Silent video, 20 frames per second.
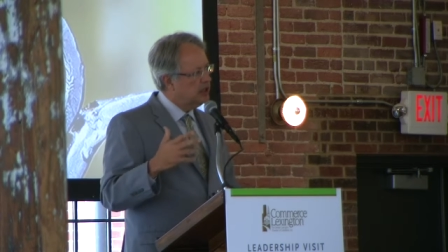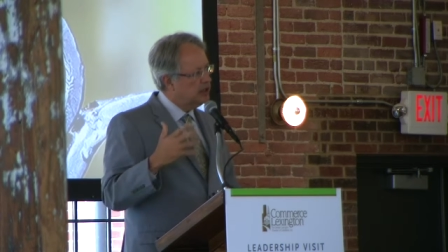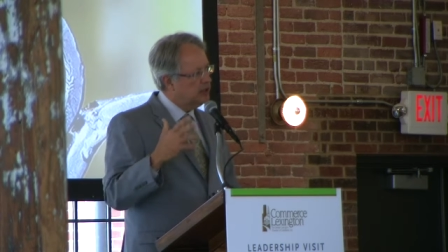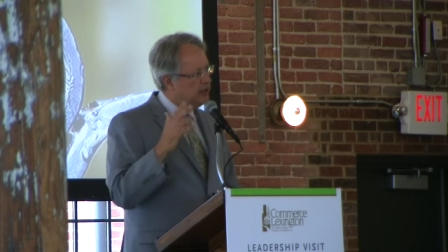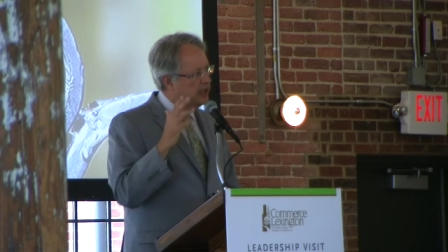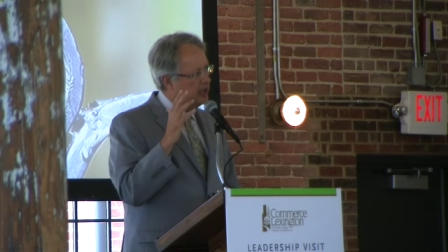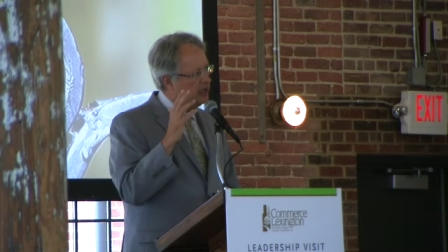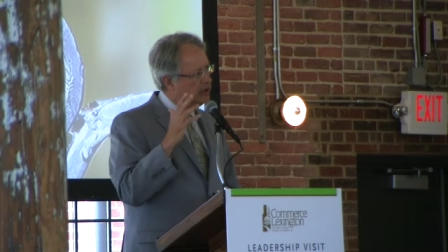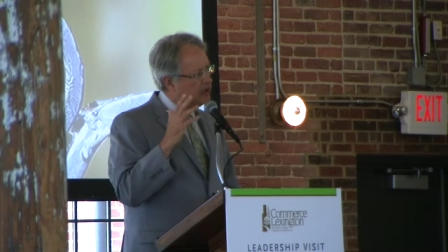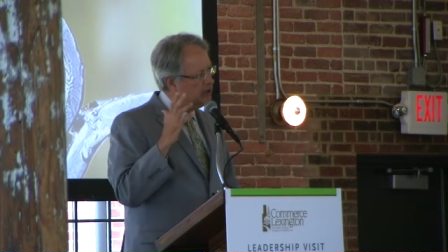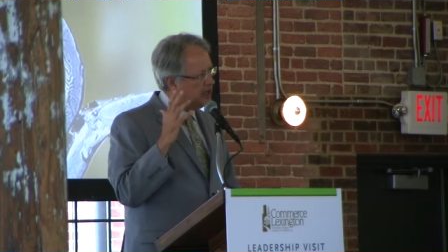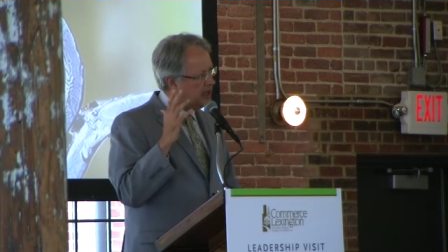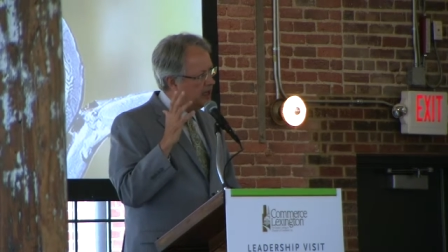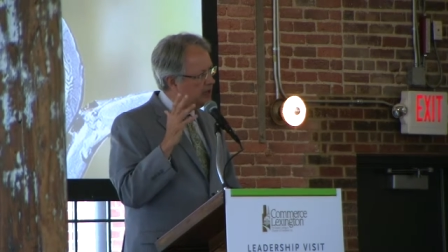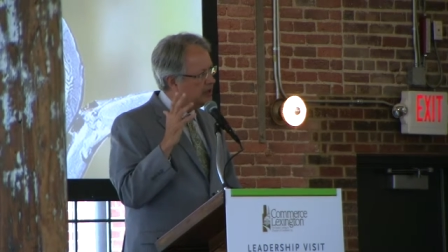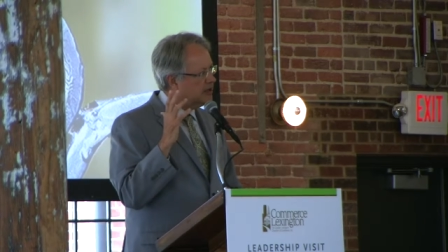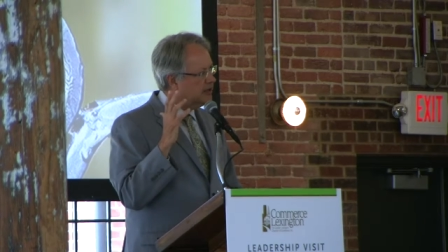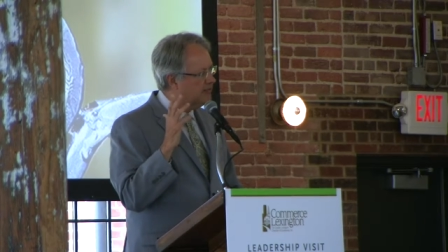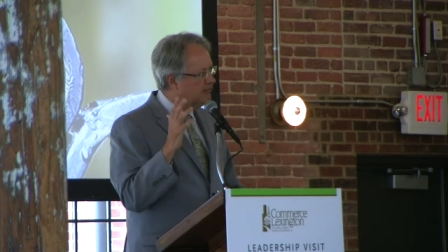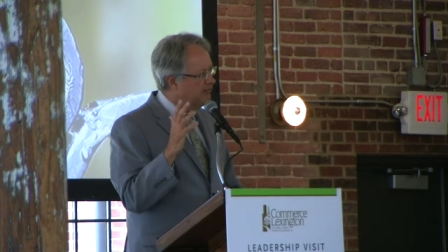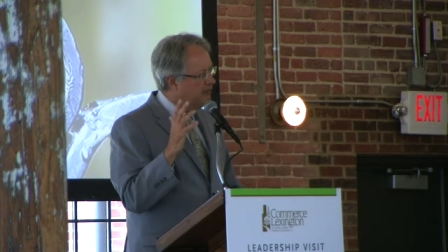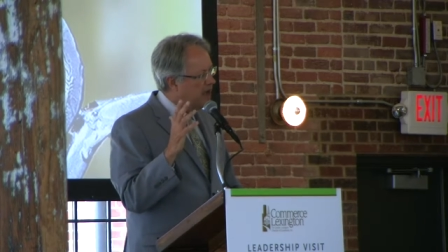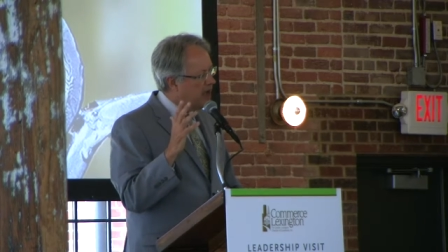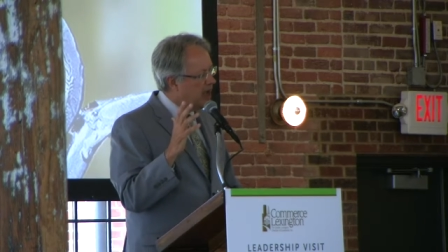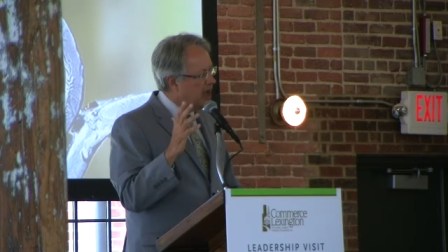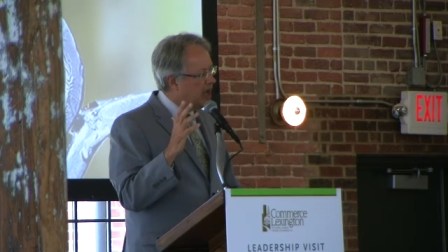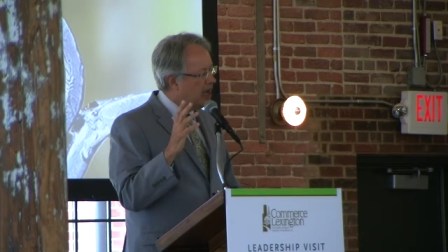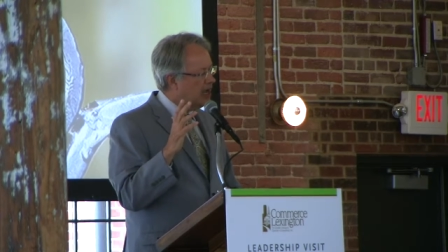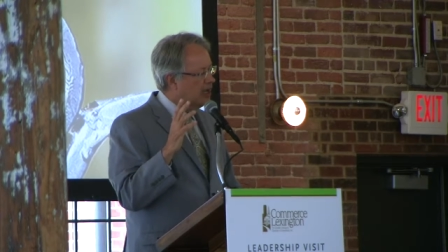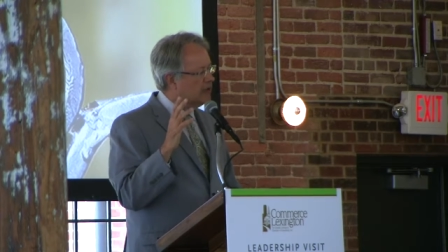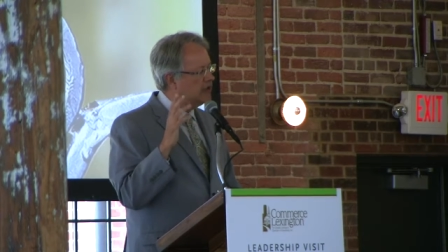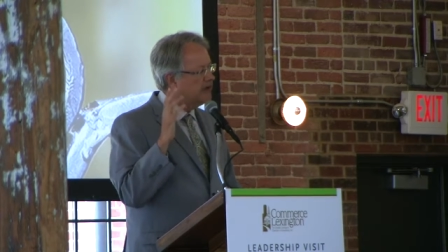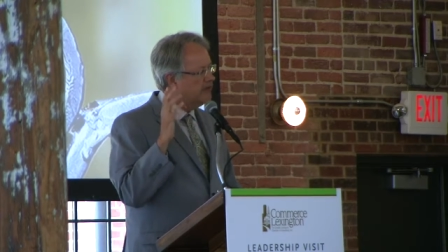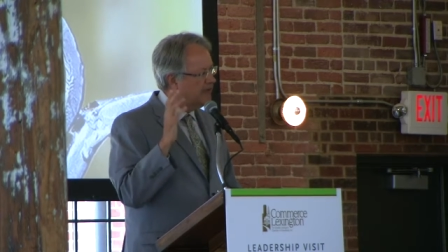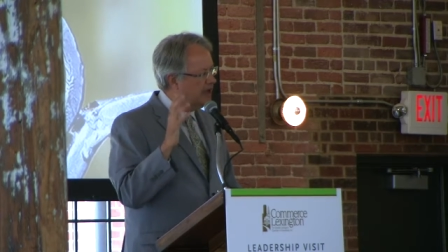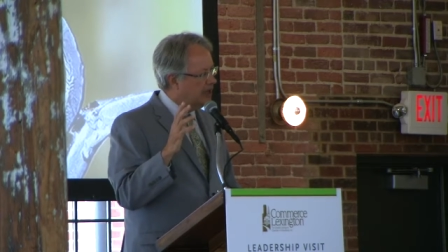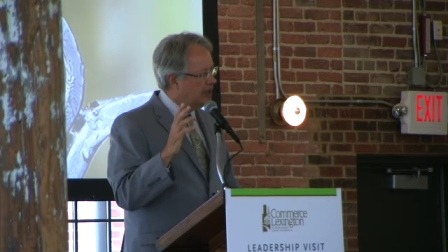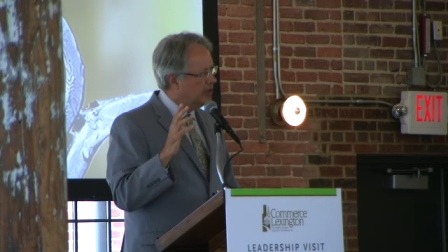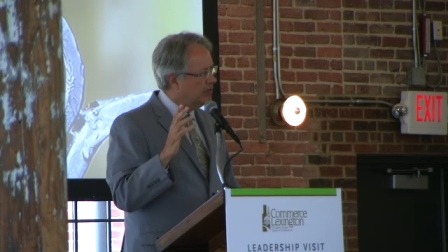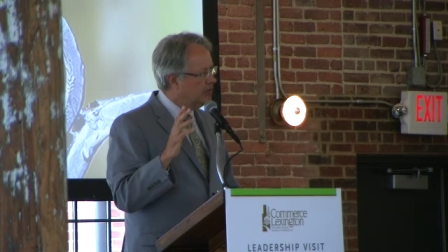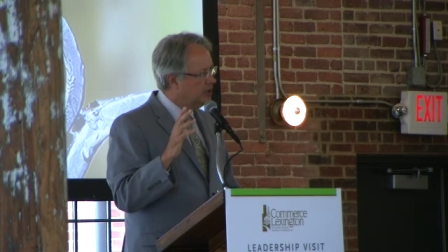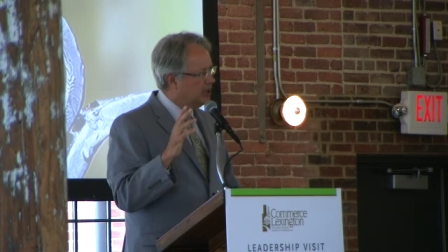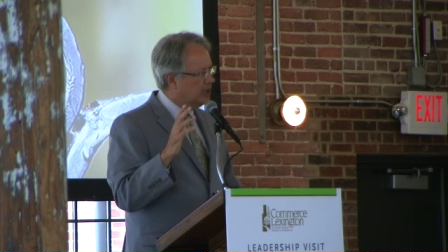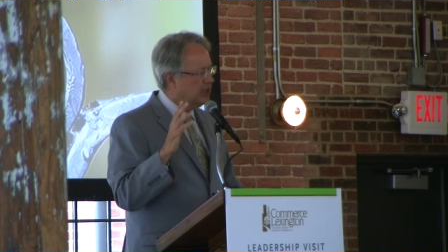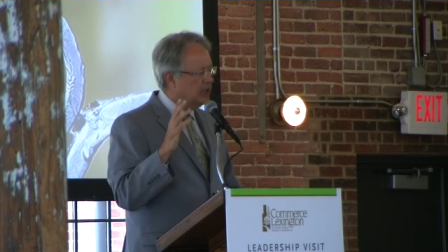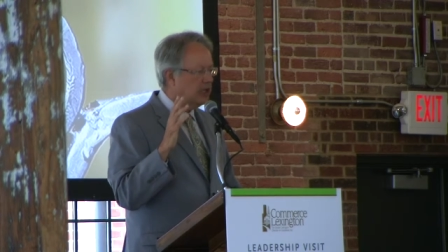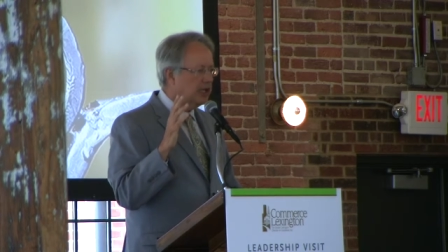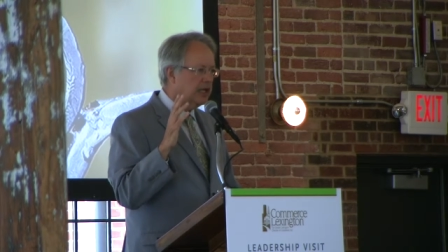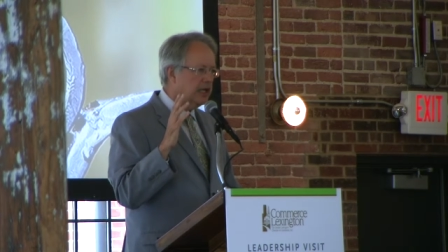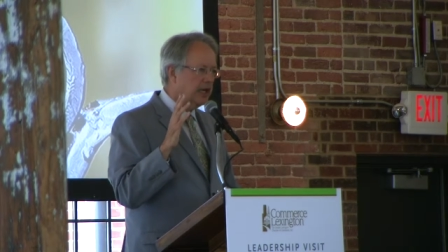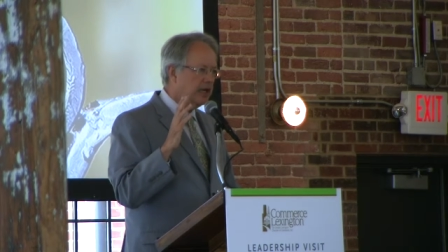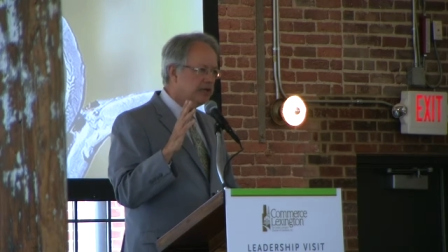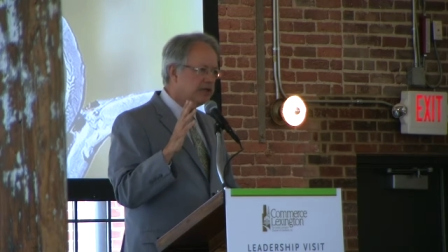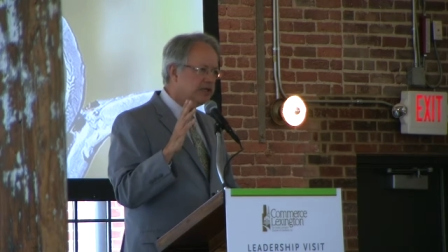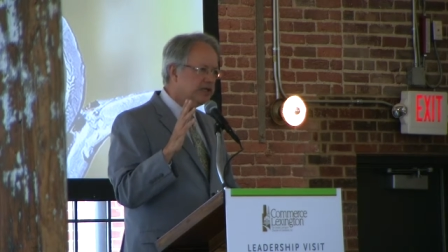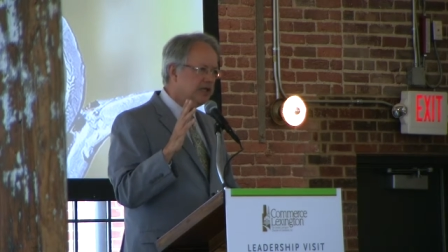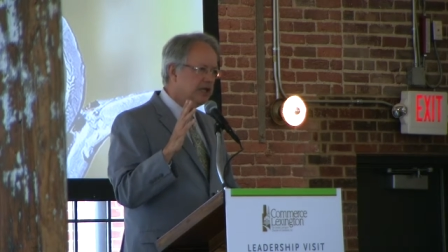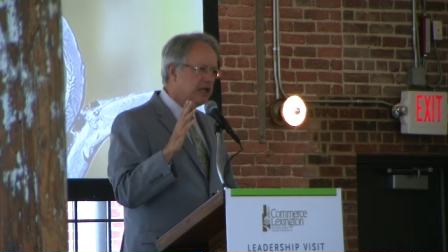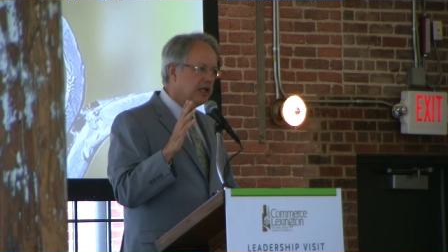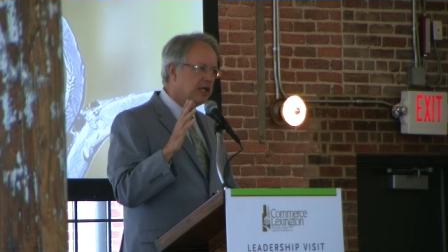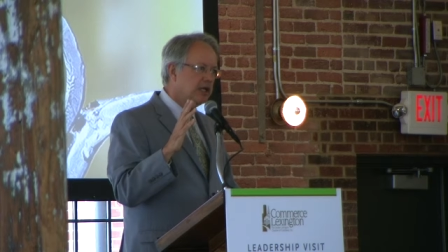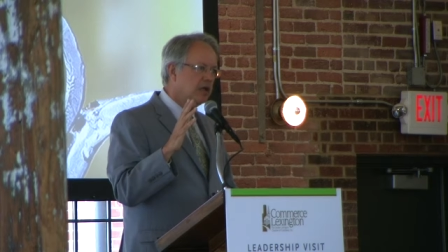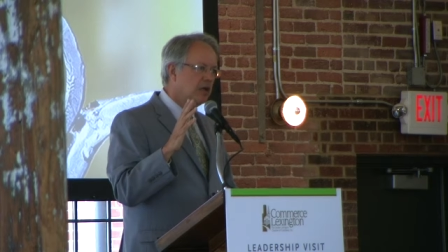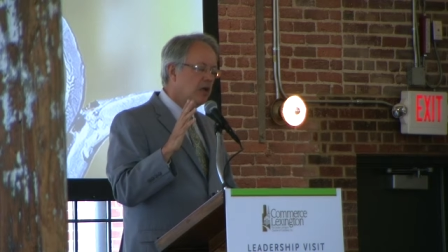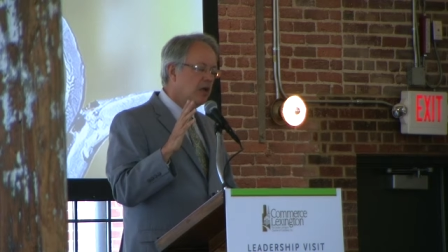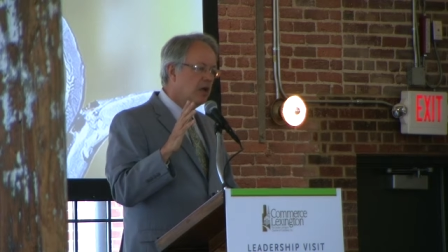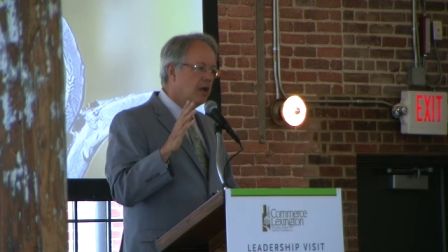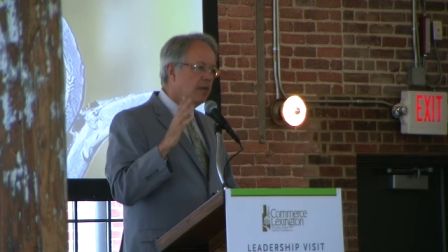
that define development in our city.